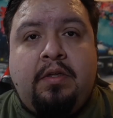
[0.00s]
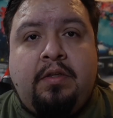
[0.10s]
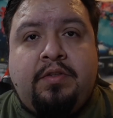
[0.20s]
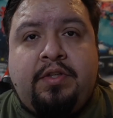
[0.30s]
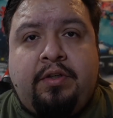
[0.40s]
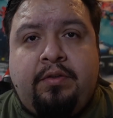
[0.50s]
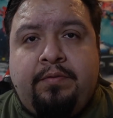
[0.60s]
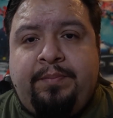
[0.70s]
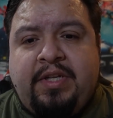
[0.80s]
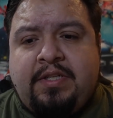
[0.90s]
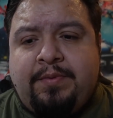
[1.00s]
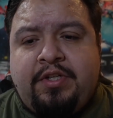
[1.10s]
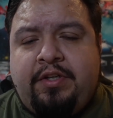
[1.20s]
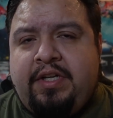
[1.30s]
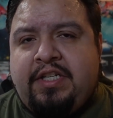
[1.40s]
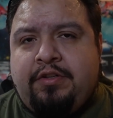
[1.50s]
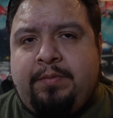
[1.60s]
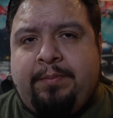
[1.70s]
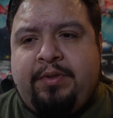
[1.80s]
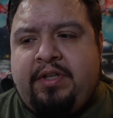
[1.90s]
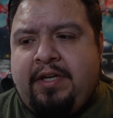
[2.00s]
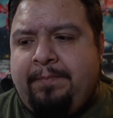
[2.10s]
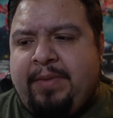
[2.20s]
So as I'm sure you guys remember,